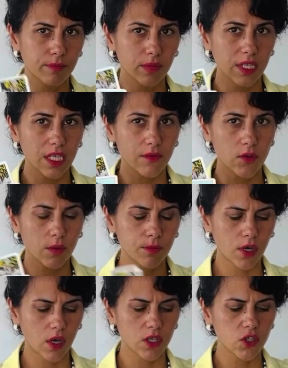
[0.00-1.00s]
give you
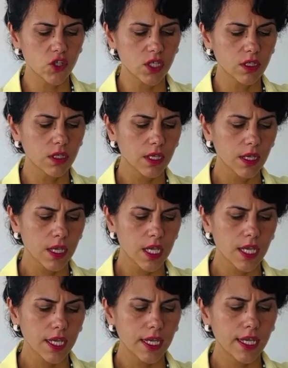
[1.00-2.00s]
apology,
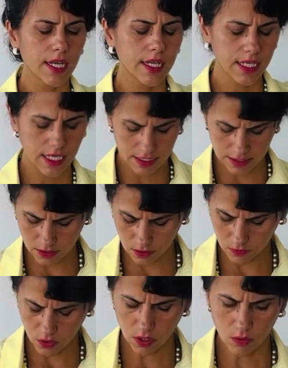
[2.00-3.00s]
uh, cancer.
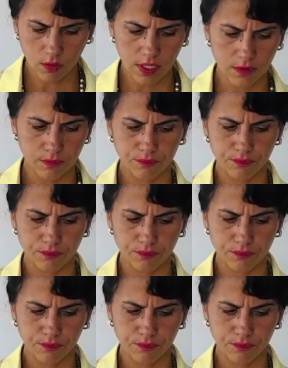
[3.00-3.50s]
You know when